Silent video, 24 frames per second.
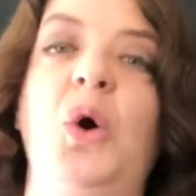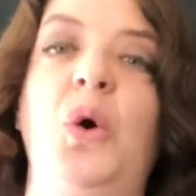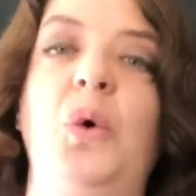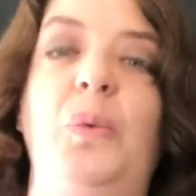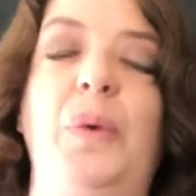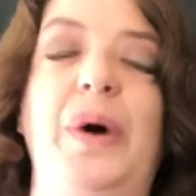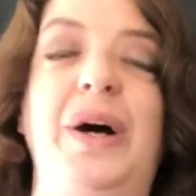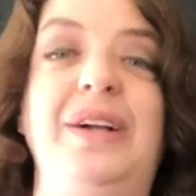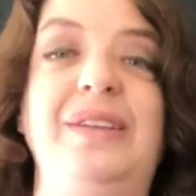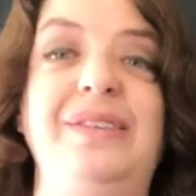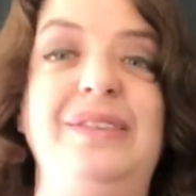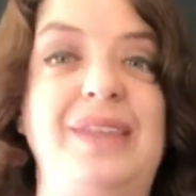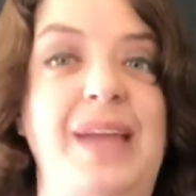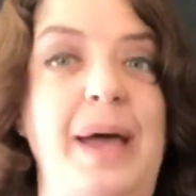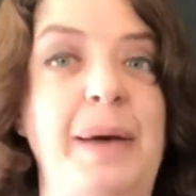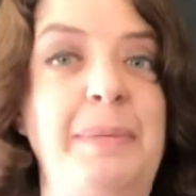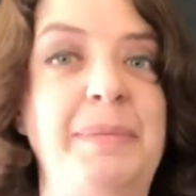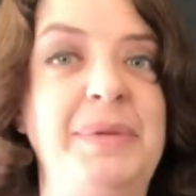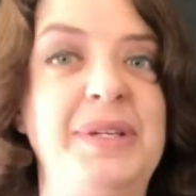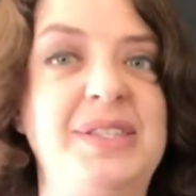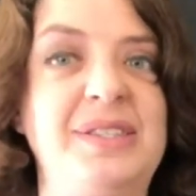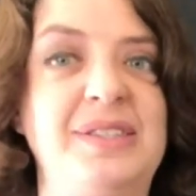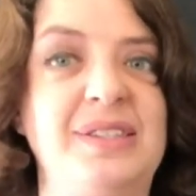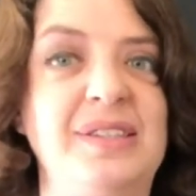Well,
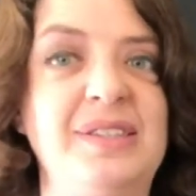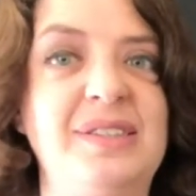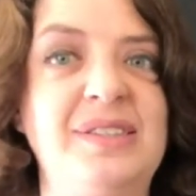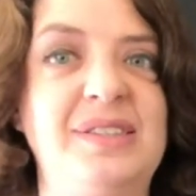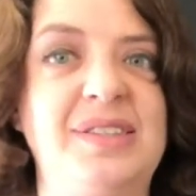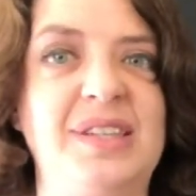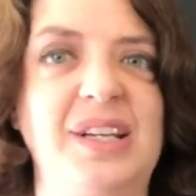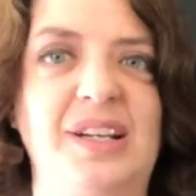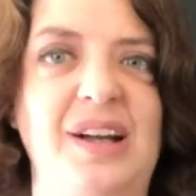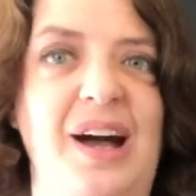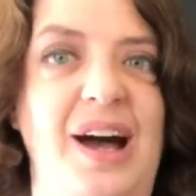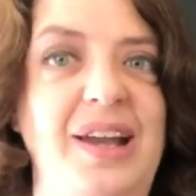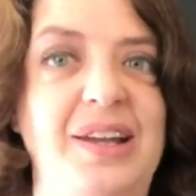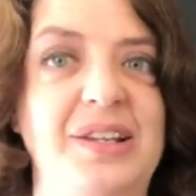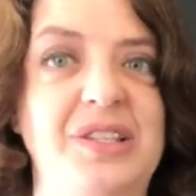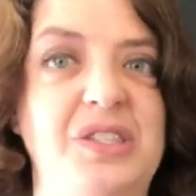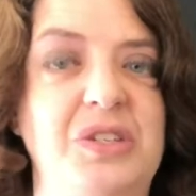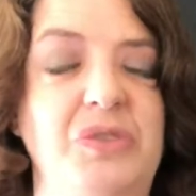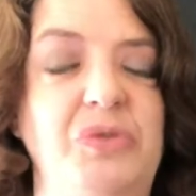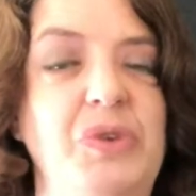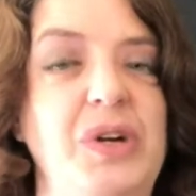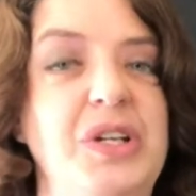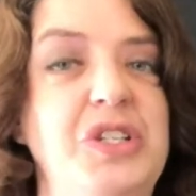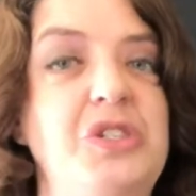Nemesis, the goddess
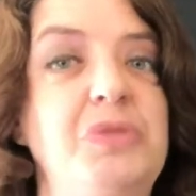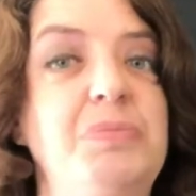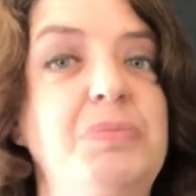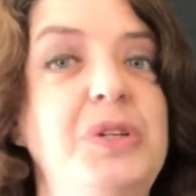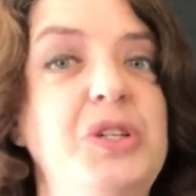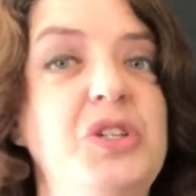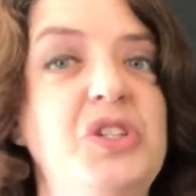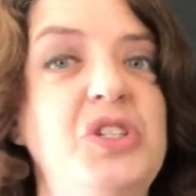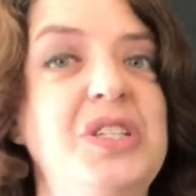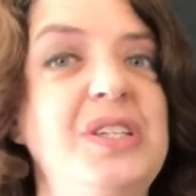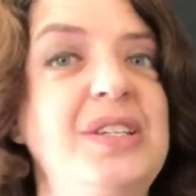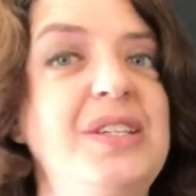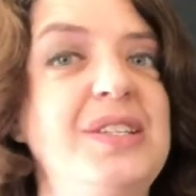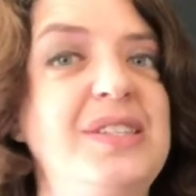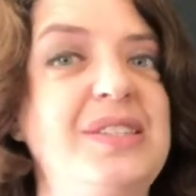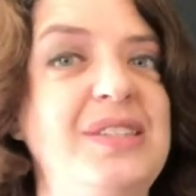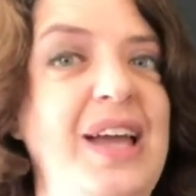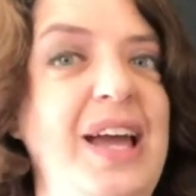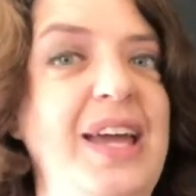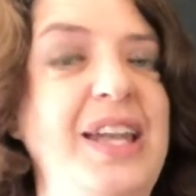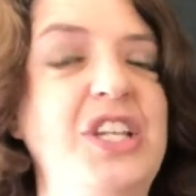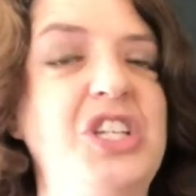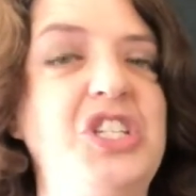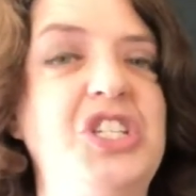of retribution,
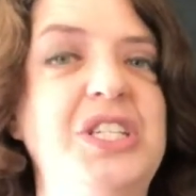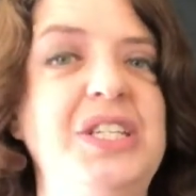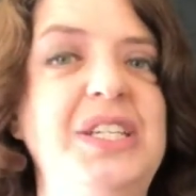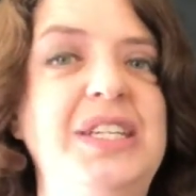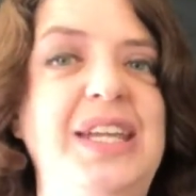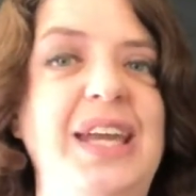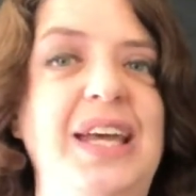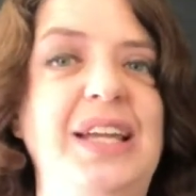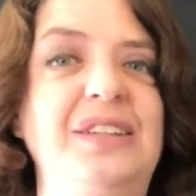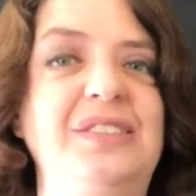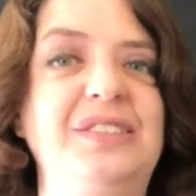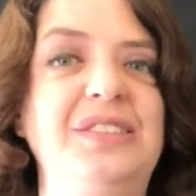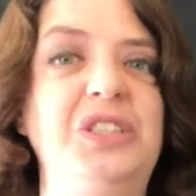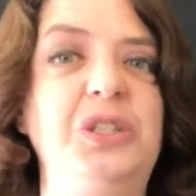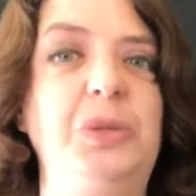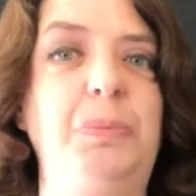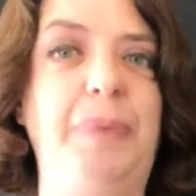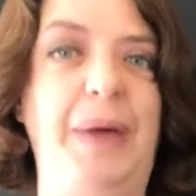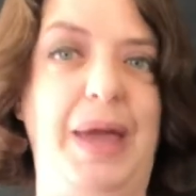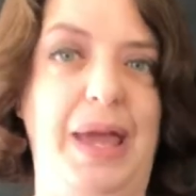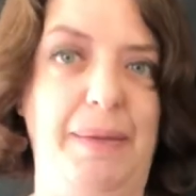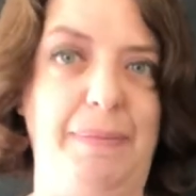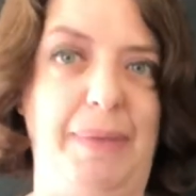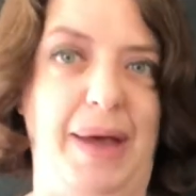decided she'd get a little
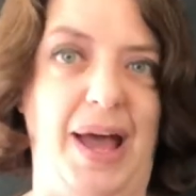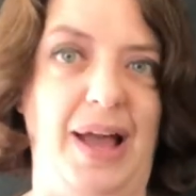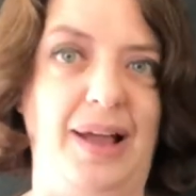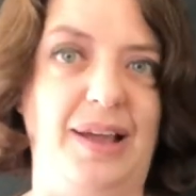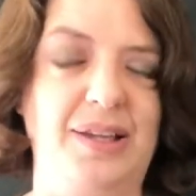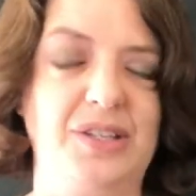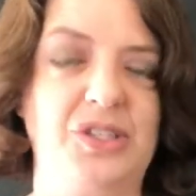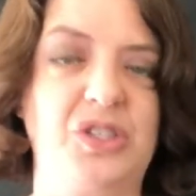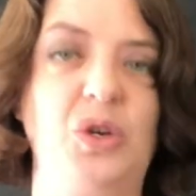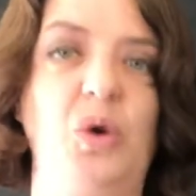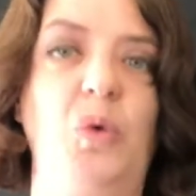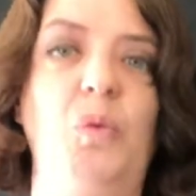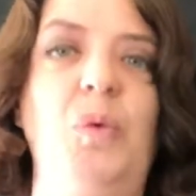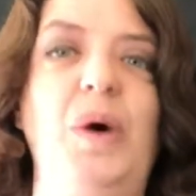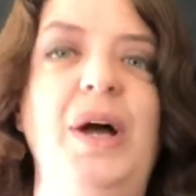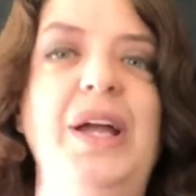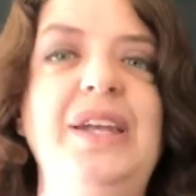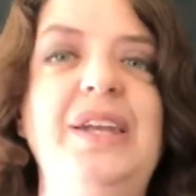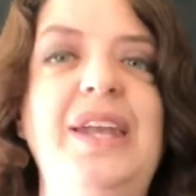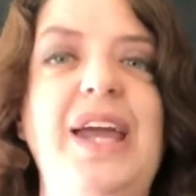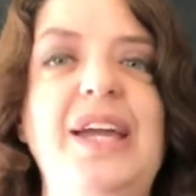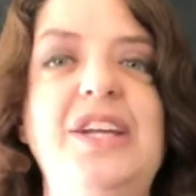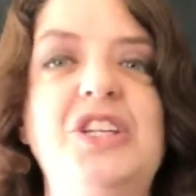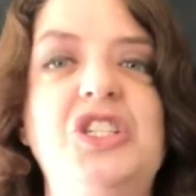payback. So
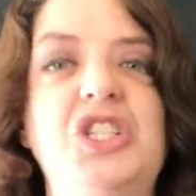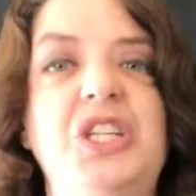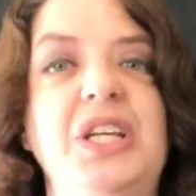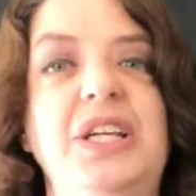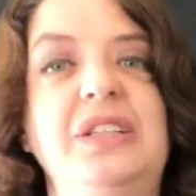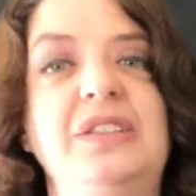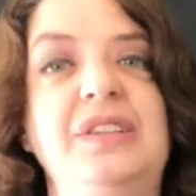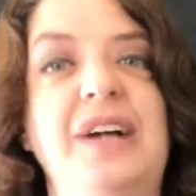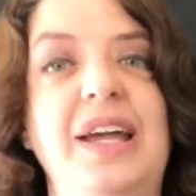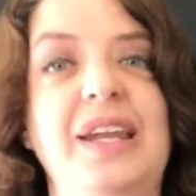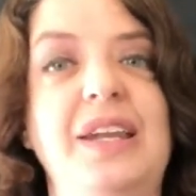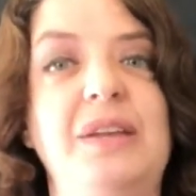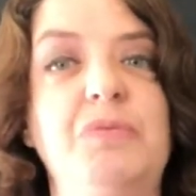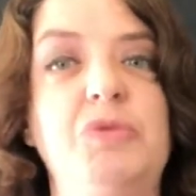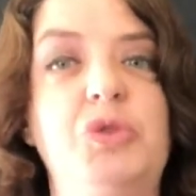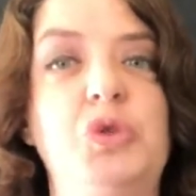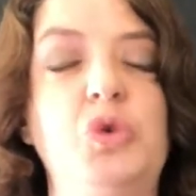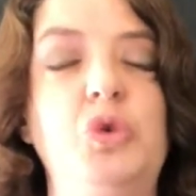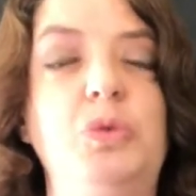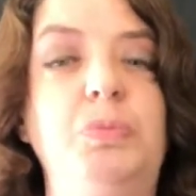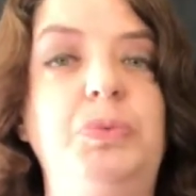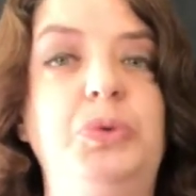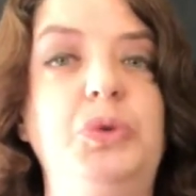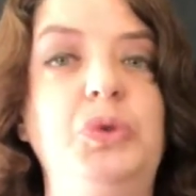one day she led him to
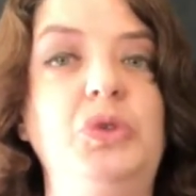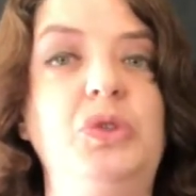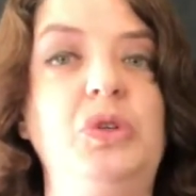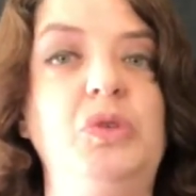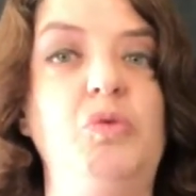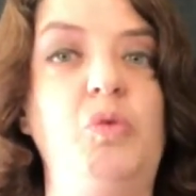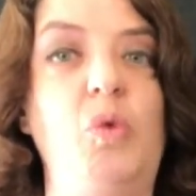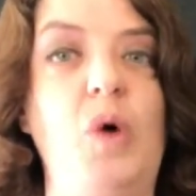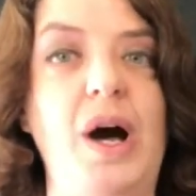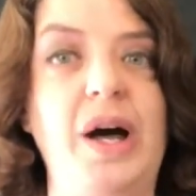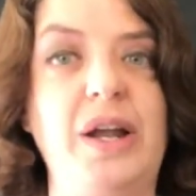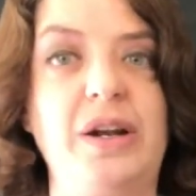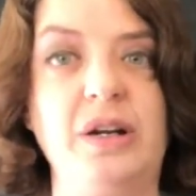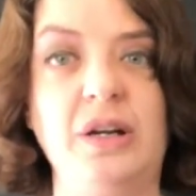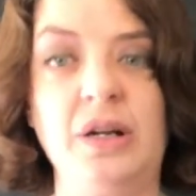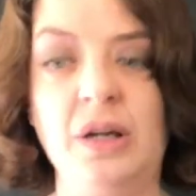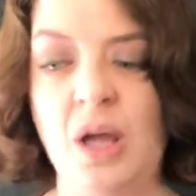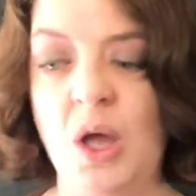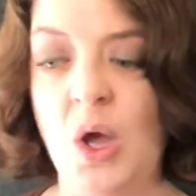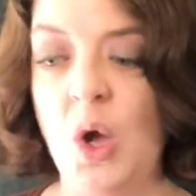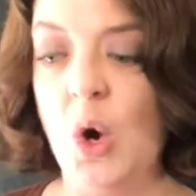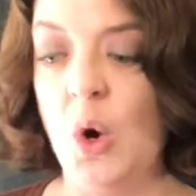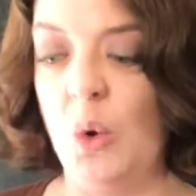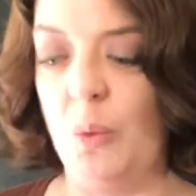a pool of water
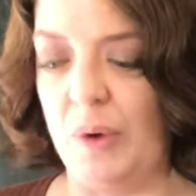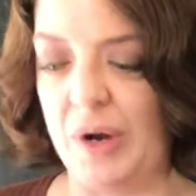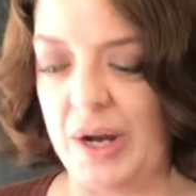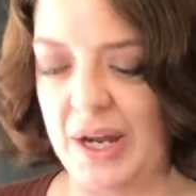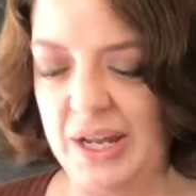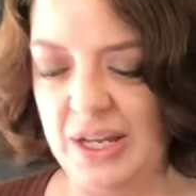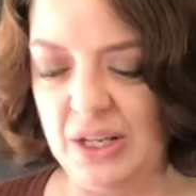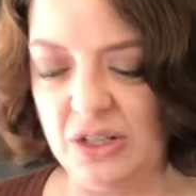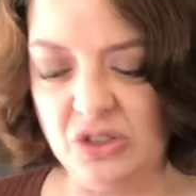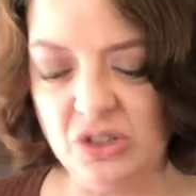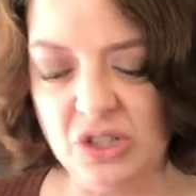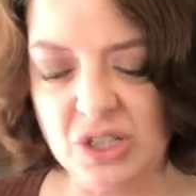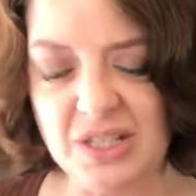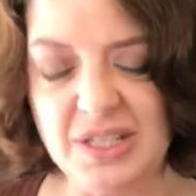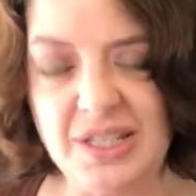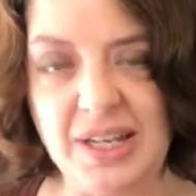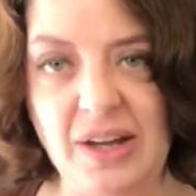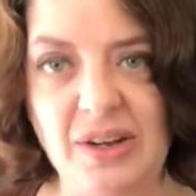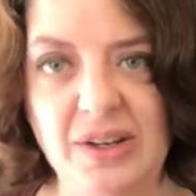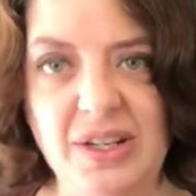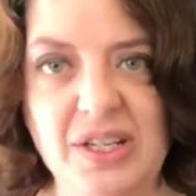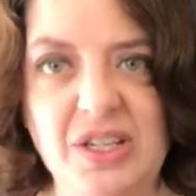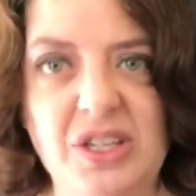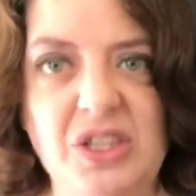where he looked
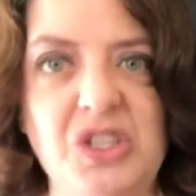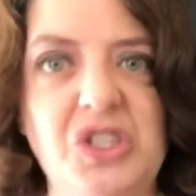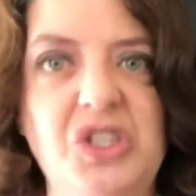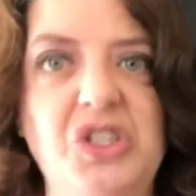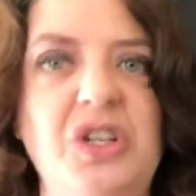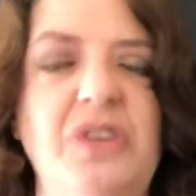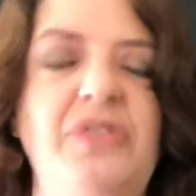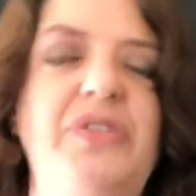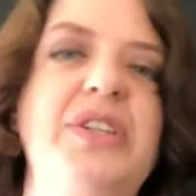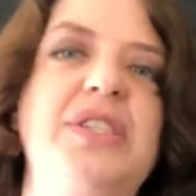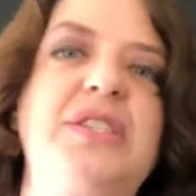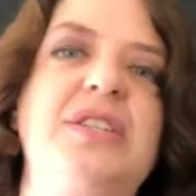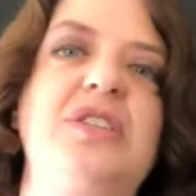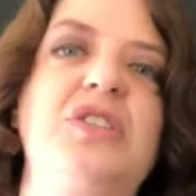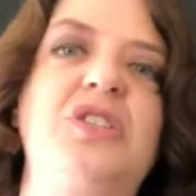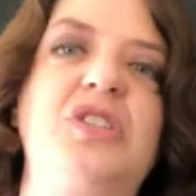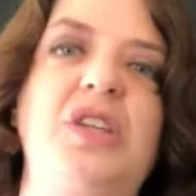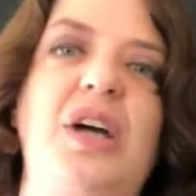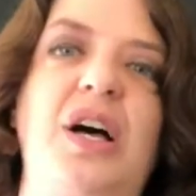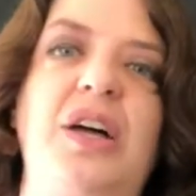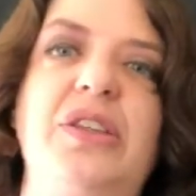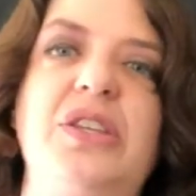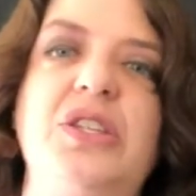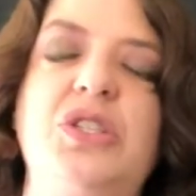down into the surface and
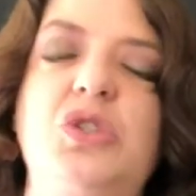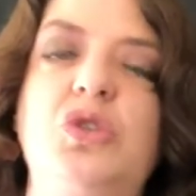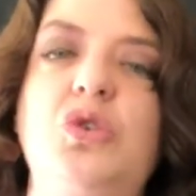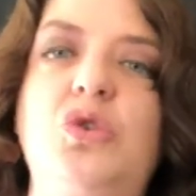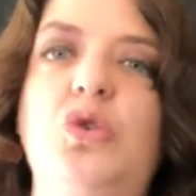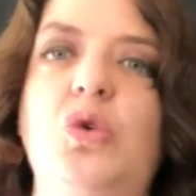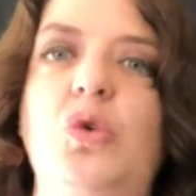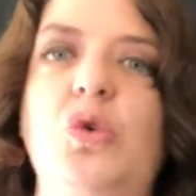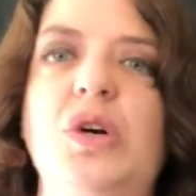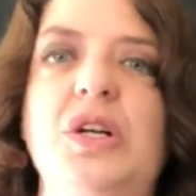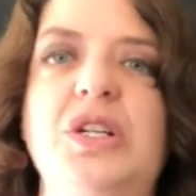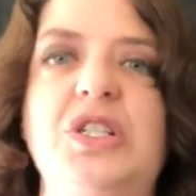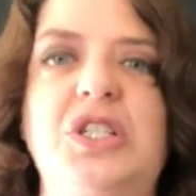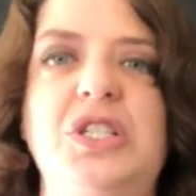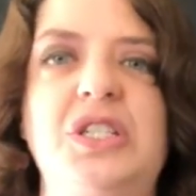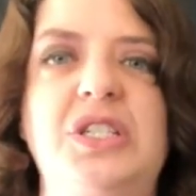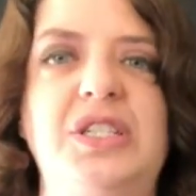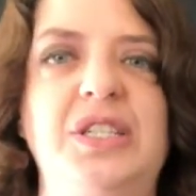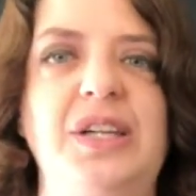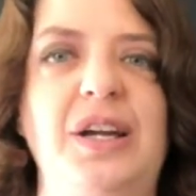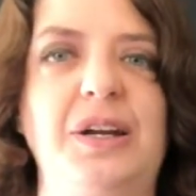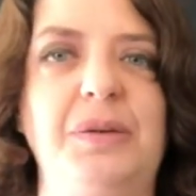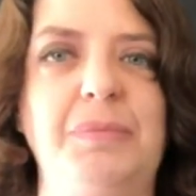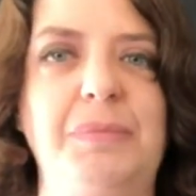saw this gorgeous
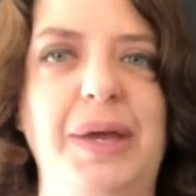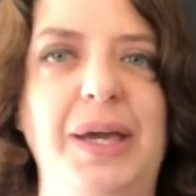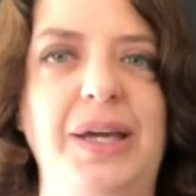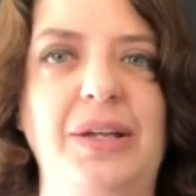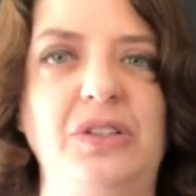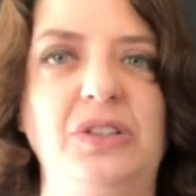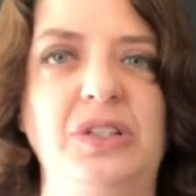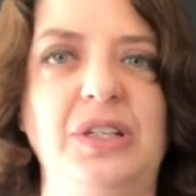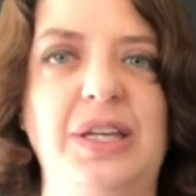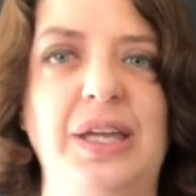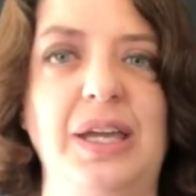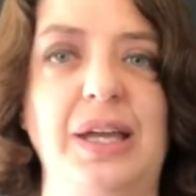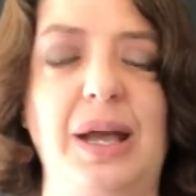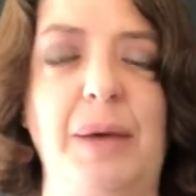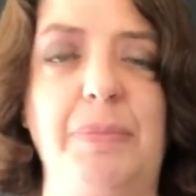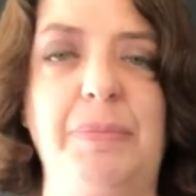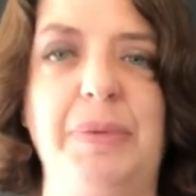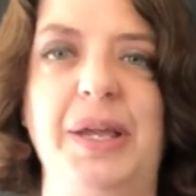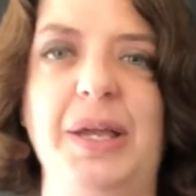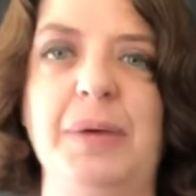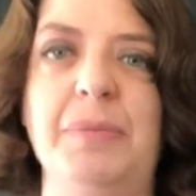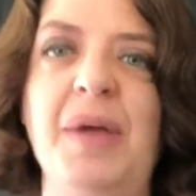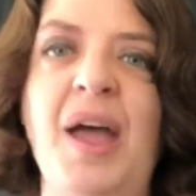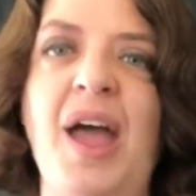young man looking up
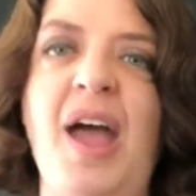at him.